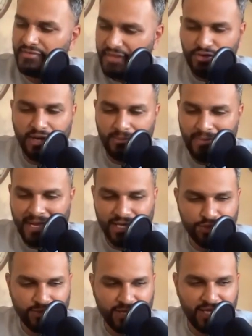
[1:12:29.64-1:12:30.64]
then you come back
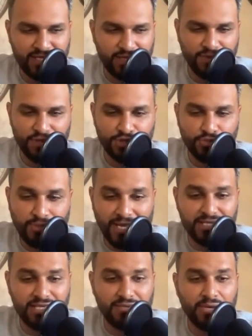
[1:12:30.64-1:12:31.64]
in 2018 with this
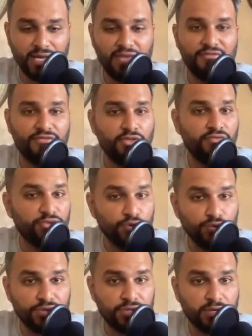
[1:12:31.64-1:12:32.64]
Dubai team, again, full of
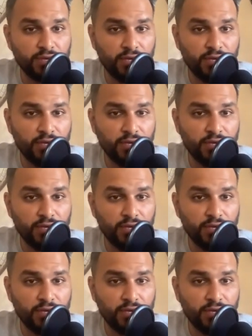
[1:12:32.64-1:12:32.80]
youth,